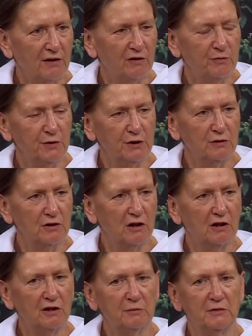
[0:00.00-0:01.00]
of pure
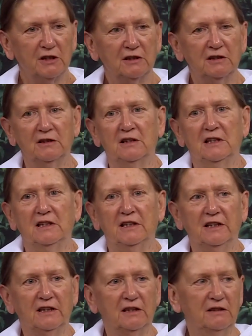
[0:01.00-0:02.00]
karma,
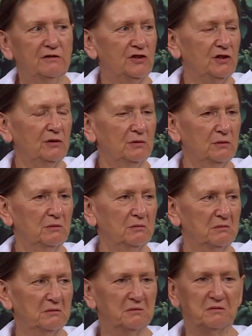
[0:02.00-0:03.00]
it gives you
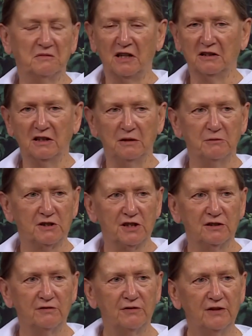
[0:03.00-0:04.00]

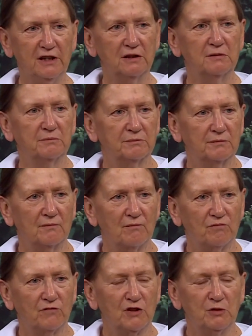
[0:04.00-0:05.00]
unlimited freedom
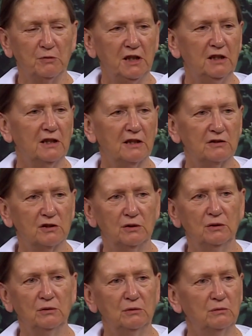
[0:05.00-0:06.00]
to be and
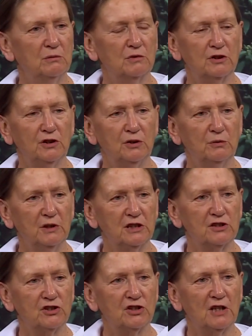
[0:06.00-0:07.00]
do what you
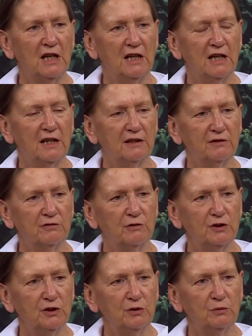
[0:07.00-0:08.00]
wish. And if
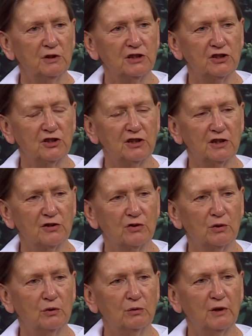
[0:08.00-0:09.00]
what you wish is
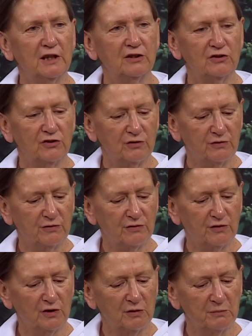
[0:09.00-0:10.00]
always
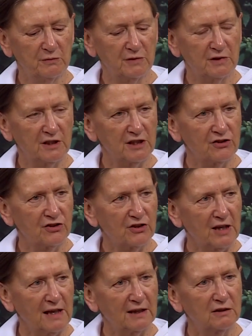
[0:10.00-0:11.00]
from this
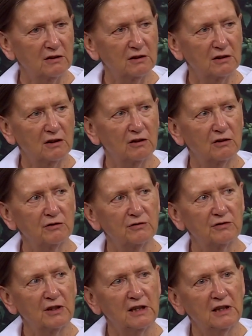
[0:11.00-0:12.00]
angle
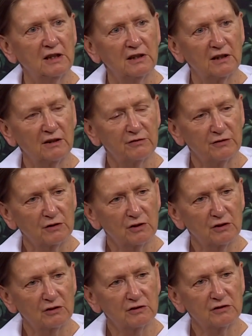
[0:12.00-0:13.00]
of love for
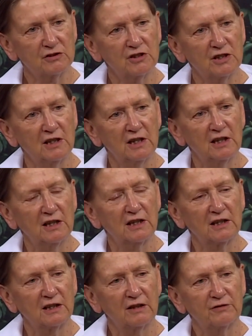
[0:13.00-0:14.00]
God and love